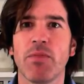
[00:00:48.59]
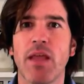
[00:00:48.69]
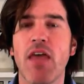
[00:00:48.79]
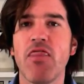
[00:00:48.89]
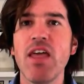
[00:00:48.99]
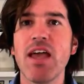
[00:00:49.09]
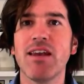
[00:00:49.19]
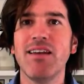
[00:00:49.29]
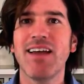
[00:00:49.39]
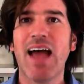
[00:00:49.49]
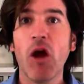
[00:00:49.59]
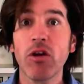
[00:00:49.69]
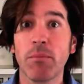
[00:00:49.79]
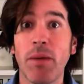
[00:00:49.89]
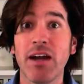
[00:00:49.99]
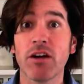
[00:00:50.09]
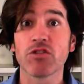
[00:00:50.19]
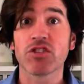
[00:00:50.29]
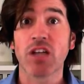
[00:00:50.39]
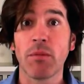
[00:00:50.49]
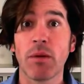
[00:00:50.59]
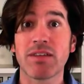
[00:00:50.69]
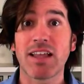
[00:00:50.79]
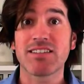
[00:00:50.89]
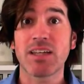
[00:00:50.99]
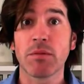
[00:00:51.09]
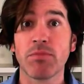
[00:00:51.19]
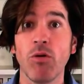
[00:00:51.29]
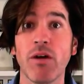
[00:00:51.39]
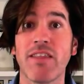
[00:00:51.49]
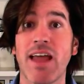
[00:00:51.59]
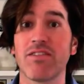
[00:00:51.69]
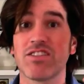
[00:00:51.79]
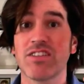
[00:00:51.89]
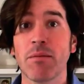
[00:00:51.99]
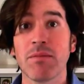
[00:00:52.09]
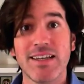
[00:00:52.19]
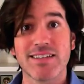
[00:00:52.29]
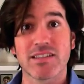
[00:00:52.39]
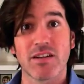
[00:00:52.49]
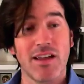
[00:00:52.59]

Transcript: And then our competitors come up to that same employee and they have the same list